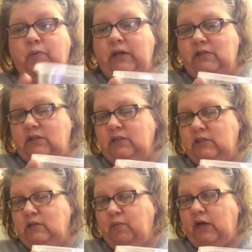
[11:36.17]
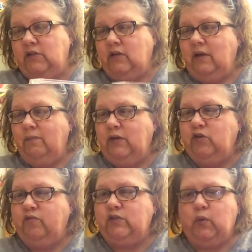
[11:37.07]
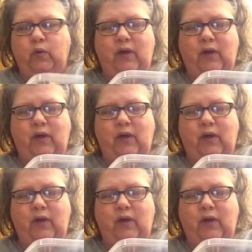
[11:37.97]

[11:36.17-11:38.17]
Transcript: because this is a project I'm going to do for school.